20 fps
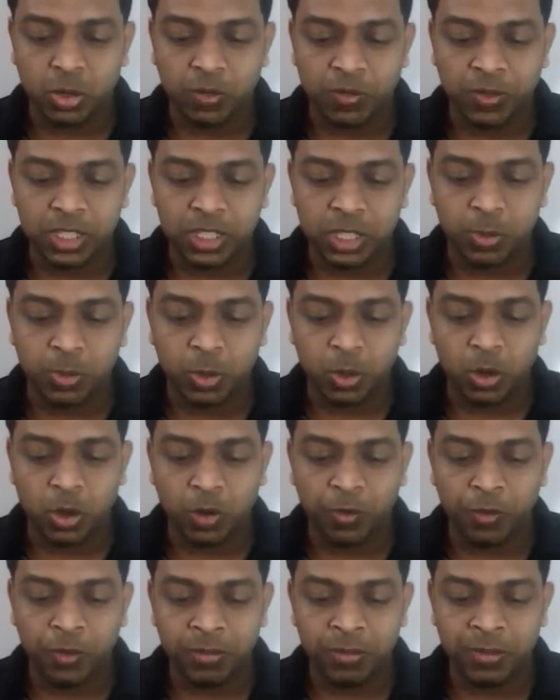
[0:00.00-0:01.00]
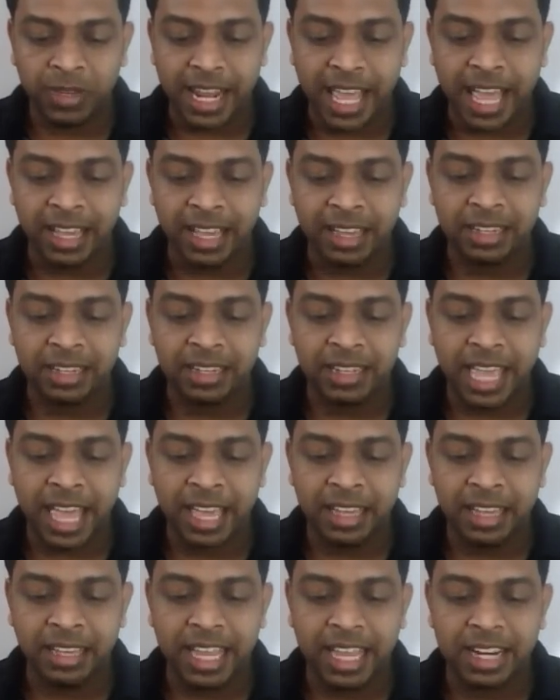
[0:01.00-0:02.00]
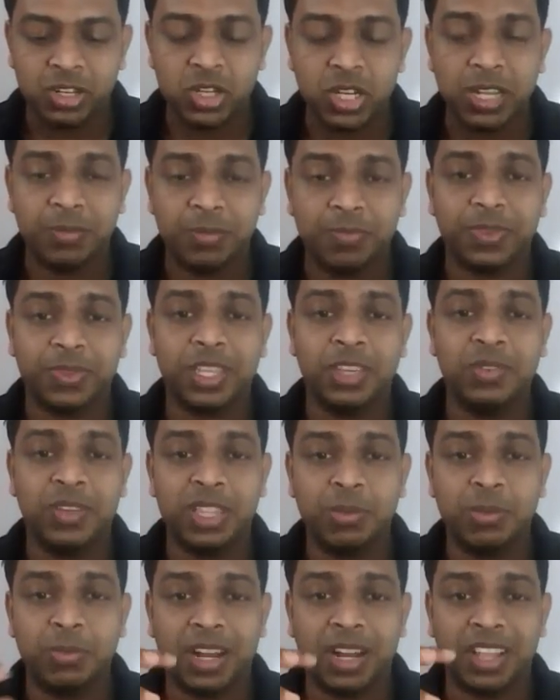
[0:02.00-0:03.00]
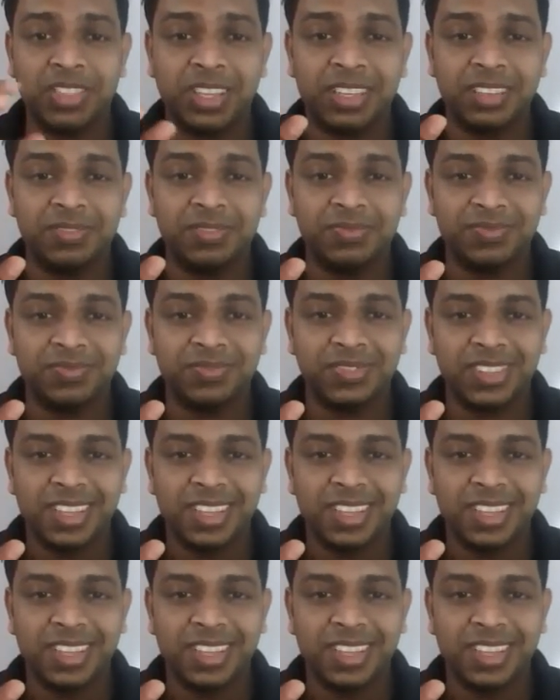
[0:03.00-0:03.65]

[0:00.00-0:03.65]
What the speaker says: often spoke of him in anger and shame. Even the brother.